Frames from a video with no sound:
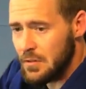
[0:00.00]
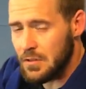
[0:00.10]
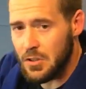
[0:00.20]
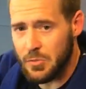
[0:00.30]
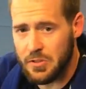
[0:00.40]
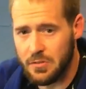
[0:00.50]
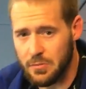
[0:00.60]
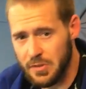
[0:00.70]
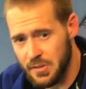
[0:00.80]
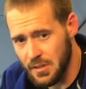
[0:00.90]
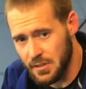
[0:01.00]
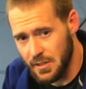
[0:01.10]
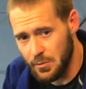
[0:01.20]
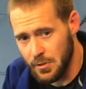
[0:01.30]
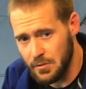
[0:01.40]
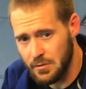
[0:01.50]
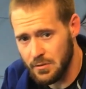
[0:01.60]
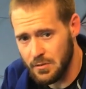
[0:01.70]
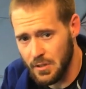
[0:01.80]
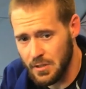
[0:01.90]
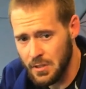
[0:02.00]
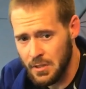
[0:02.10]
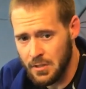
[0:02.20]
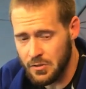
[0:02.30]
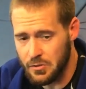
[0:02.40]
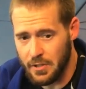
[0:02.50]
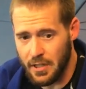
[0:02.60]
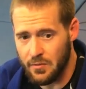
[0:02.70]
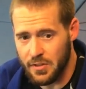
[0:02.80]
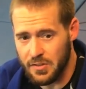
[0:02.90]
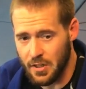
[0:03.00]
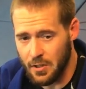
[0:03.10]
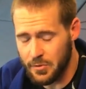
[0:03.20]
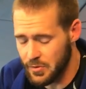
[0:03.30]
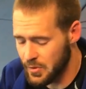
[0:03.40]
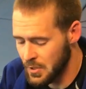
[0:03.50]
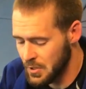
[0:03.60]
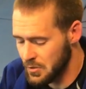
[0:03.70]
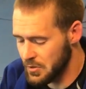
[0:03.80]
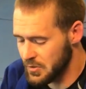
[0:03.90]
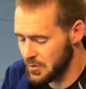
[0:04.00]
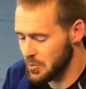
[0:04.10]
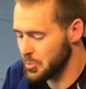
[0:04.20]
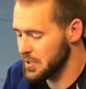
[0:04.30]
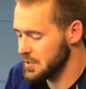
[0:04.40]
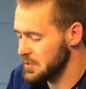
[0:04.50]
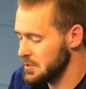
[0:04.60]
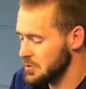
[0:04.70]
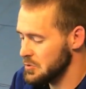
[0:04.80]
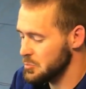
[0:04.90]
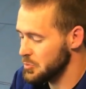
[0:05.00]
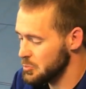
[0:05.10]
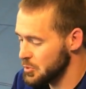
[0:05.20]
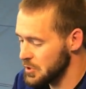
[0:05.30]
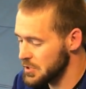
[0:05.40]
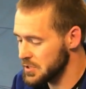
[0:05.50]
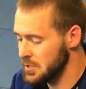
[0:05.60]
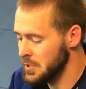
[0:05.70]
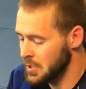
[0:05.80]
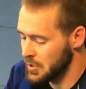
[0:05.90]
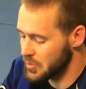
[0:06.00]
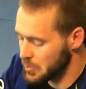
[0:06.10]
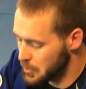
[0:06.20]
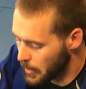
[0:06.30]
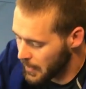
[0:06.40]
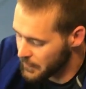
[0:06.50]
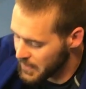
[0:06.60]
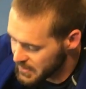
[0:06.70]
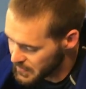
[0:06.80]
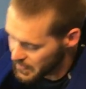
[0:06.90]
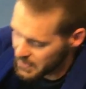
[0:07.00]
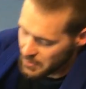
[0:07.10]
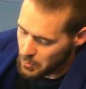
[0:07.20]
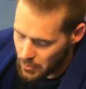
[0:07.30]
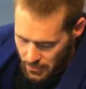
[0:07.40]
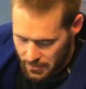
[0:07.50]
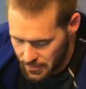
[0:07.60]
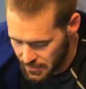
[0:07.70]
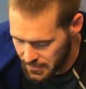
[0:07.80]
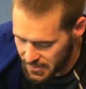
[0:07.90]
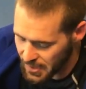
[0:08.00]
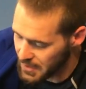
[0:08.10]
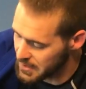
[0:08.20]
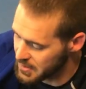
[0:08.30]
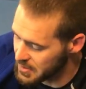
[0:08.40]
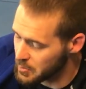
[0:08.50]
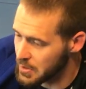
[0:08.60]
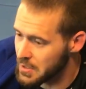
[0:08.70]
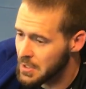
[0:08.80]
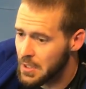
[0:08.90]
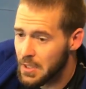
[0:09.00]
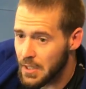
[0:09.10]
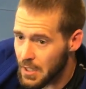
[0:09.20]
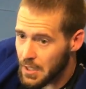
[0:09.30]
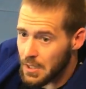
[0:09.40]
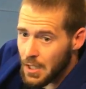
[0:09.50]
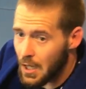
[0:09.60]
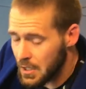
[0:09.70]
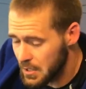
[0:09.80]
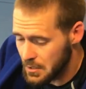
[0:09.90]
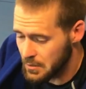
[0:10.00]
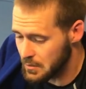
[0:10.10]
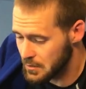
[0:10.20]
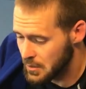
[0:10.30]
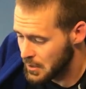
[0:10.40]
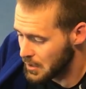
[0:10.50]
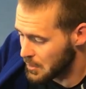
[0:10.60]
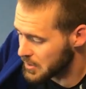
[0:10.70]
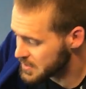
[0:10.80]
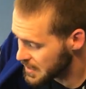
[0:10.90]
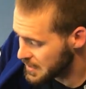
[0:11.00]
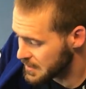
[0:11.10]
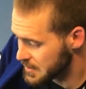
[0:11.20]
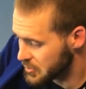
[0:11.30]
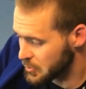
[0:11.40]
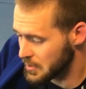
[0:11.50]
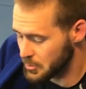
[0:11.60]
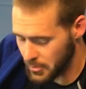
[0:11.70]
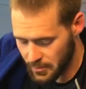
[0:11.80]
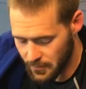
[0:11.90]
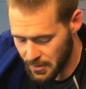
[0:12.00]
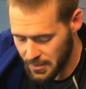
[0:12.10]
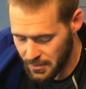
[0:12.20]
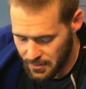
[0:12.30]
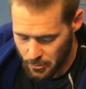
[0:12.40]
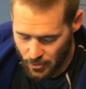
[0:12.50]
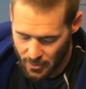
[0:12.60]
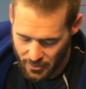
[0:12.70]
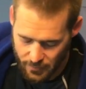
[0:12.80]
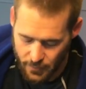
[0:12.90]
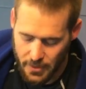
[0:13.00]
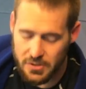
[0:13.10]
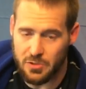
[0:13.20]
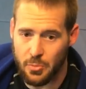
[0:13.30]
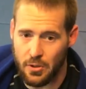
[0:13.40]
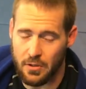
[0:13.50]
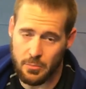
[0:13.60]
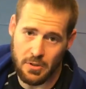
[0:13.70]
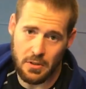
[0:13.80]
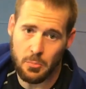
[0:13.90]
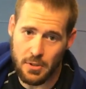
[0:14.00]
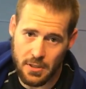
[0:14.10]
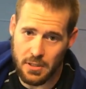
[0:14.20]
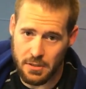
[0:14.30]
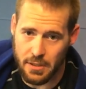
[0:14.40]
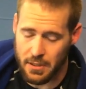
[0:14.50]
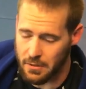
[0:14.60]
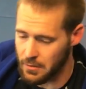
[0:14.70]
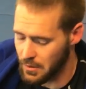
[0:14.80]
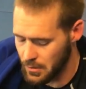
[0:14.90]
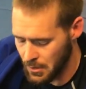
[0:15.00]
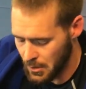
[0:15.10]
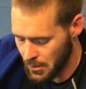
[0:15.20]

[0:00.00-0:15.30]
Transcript: and come into the wrist lock that way. Okay, so you have these options. You can start peeling. You know, you push. So if he's defending one and this hand is this way, and I'll lock here, I'm going to take this grip. Again, I'm grabbing fleshy part, manipulating the hand. Okay,